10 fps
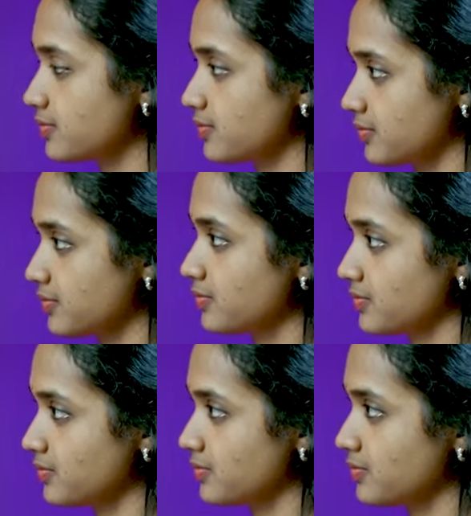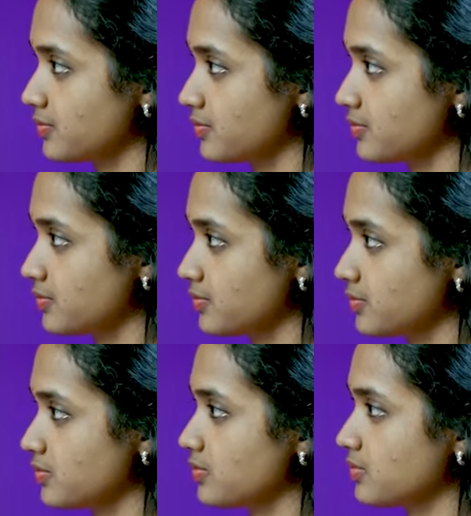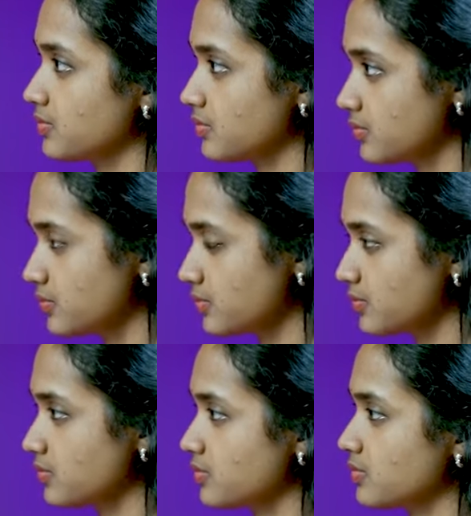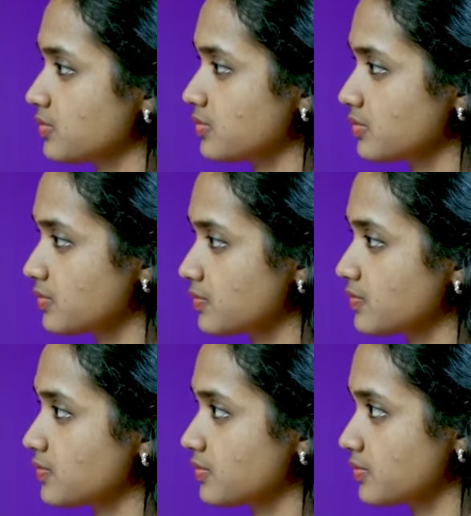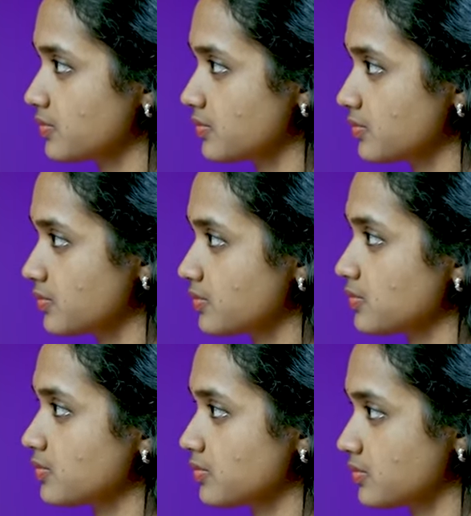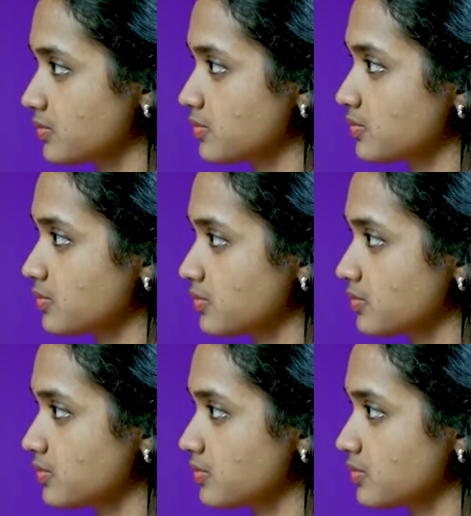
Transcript: No words are spoken by the person on screen.